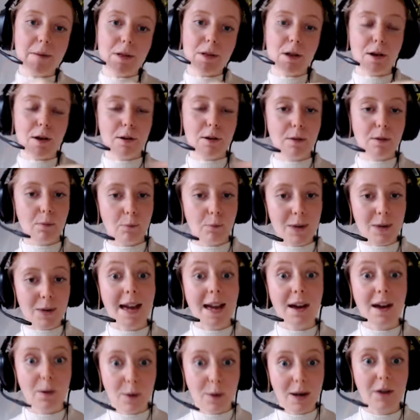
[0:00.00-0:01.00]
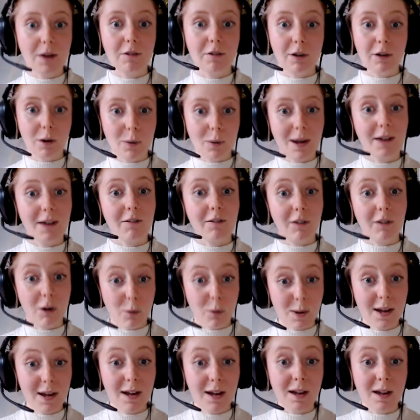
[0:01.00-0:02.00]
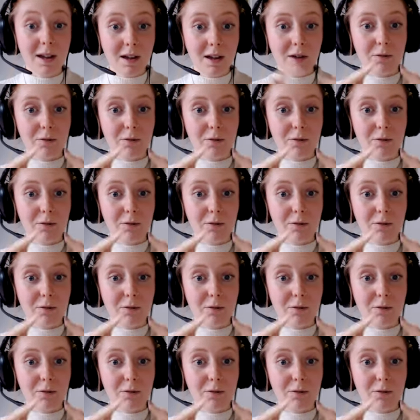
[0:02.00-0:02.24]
You know, we get quicker and quicker and quicker